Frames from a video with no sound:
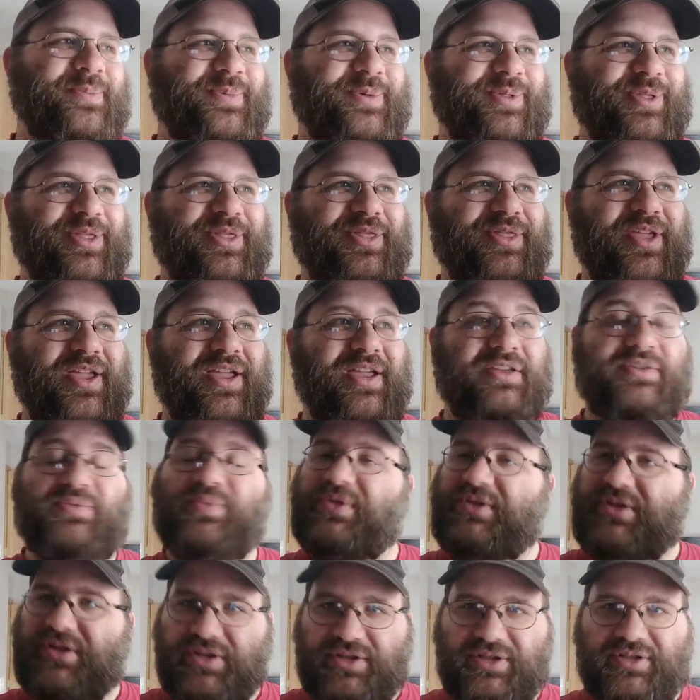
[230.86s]
But the thing is,
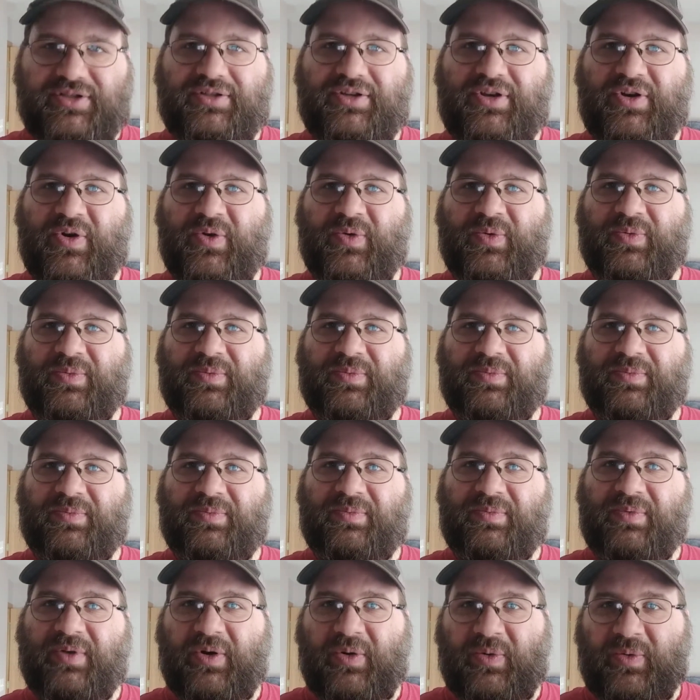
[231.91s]
which is, you
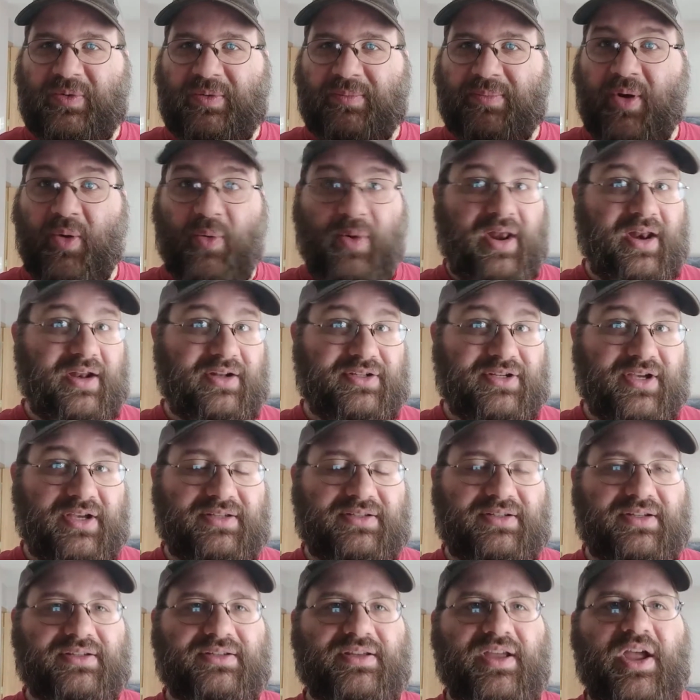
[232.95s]
know, the poetic
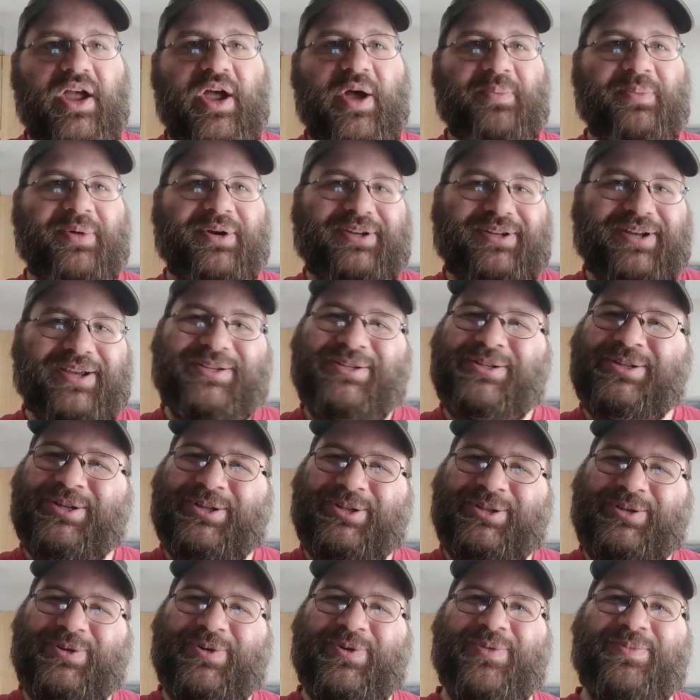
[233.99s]
justice, but it doesn't
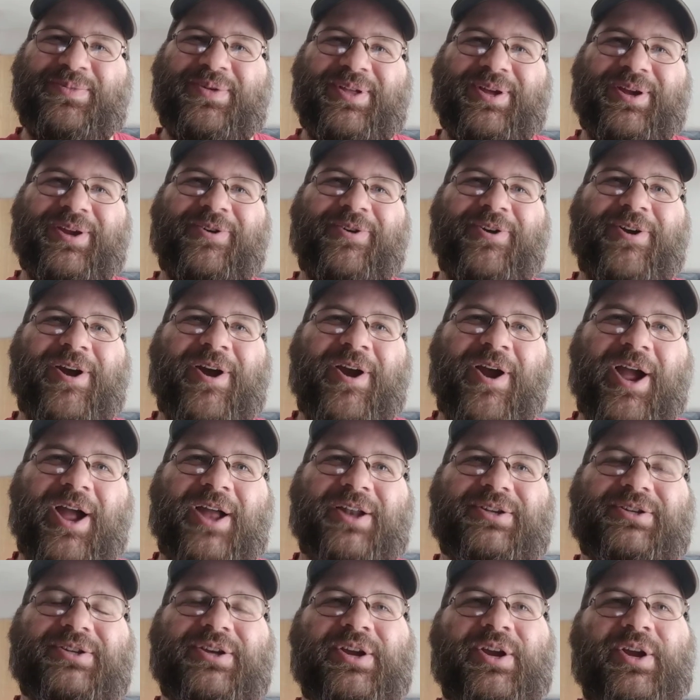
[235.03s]
just shoot him in the
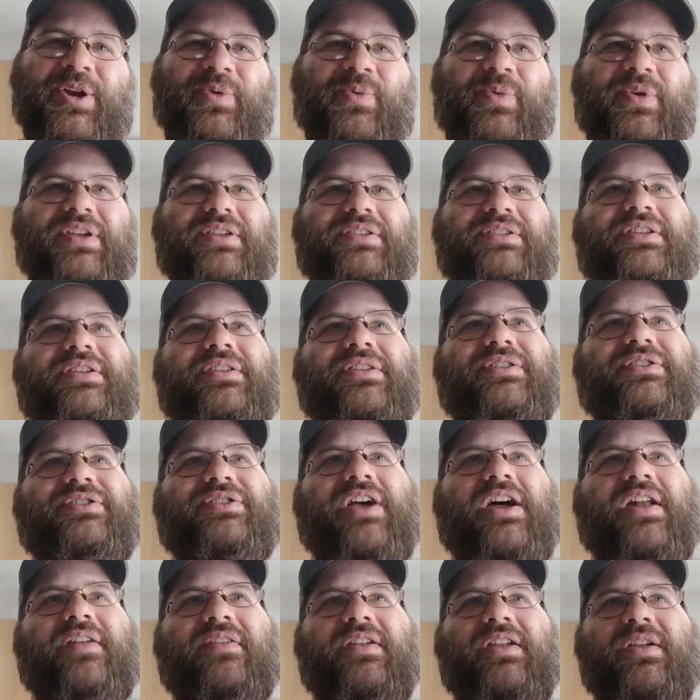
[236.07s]
crotch. We see the
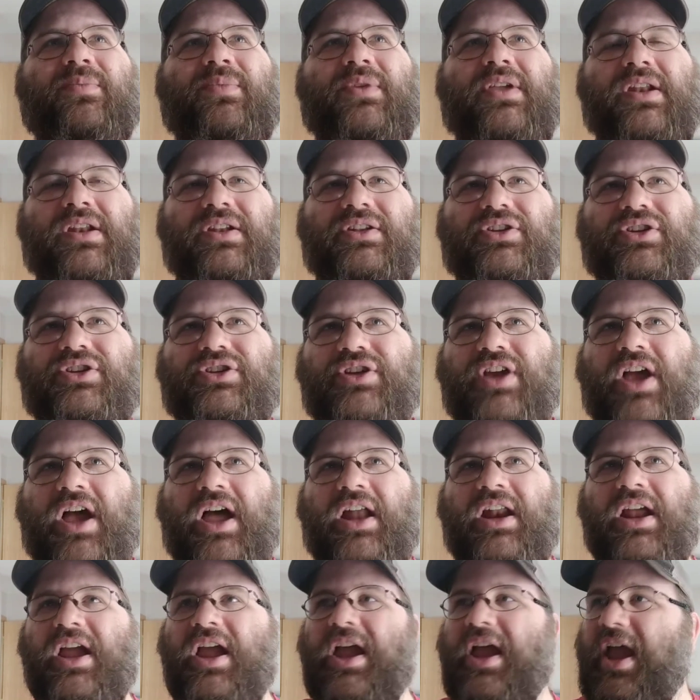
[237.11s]
shot of him getting
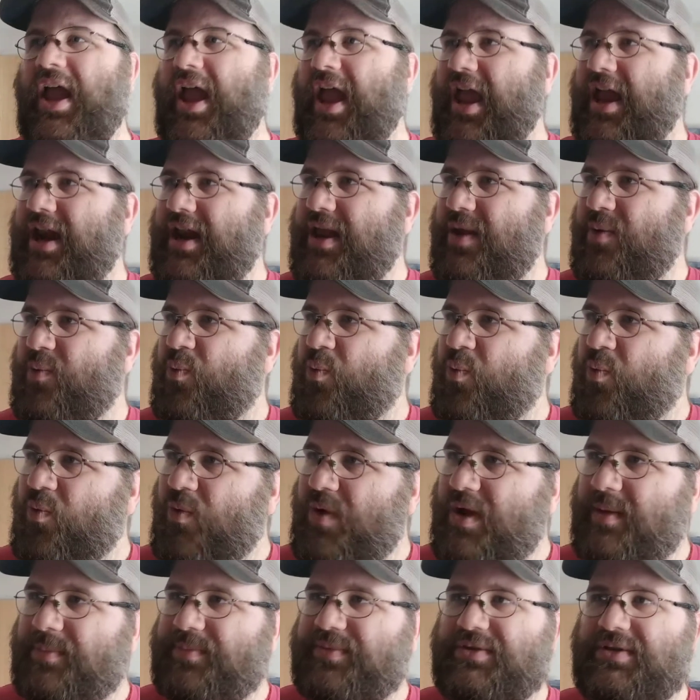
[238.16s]
shot, and it
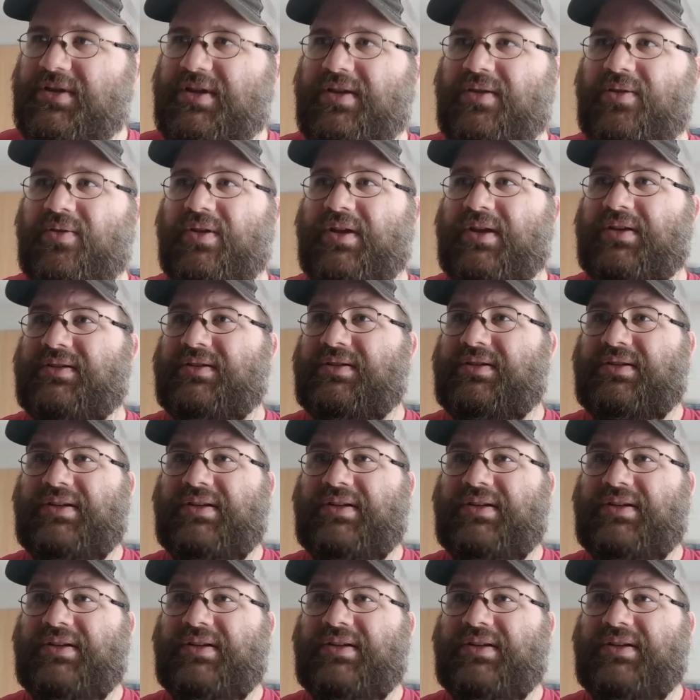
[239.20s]
rips either his